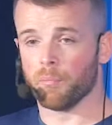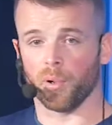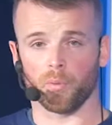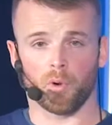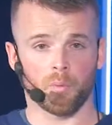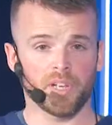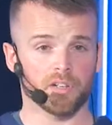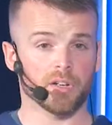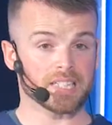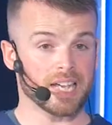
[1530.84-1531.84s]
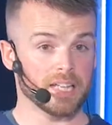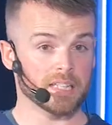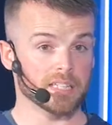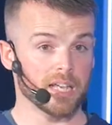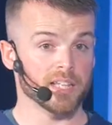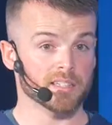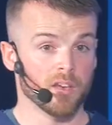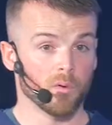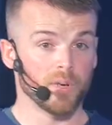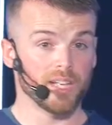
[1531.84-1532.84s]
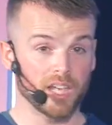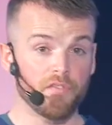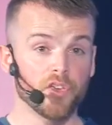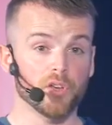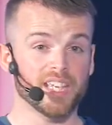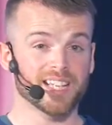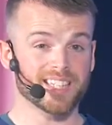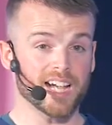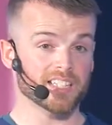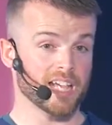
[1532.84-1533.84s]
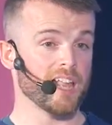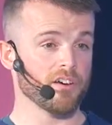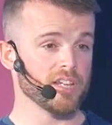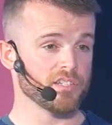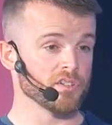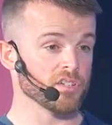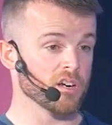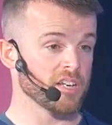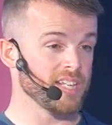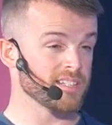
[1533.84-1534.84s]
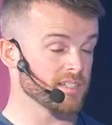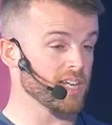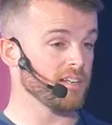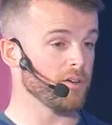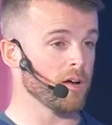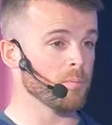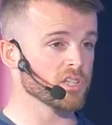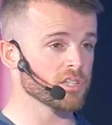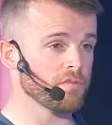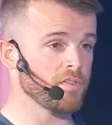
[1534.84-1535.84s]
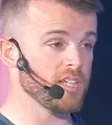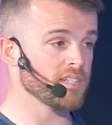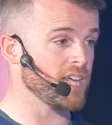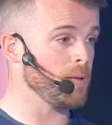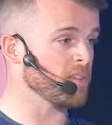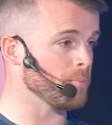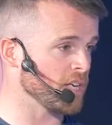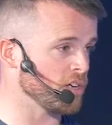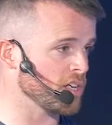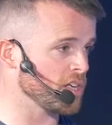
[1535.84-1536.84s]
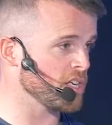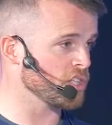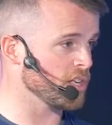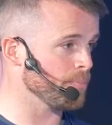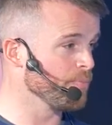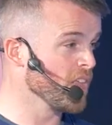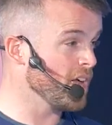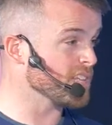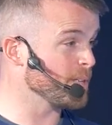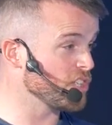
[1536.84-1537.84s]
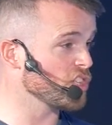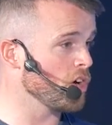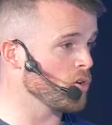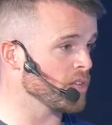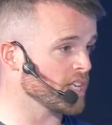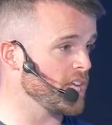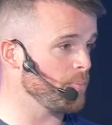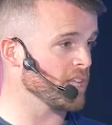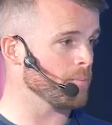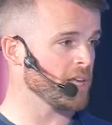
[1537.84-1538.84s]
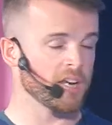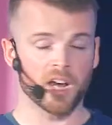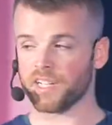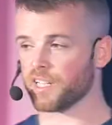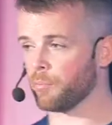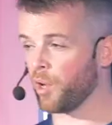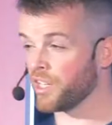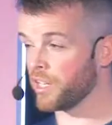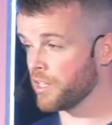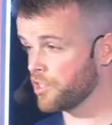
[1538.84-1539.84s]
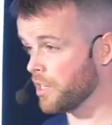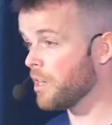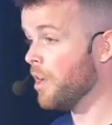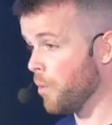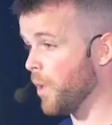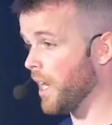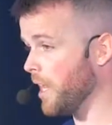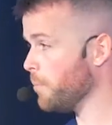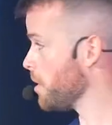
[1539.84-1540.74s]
But what we do at Tails is we give you the exact calories your dog needs and tell you how much to feed to keep them in good condition. It's been shown that keeping them in an ideal body condition will help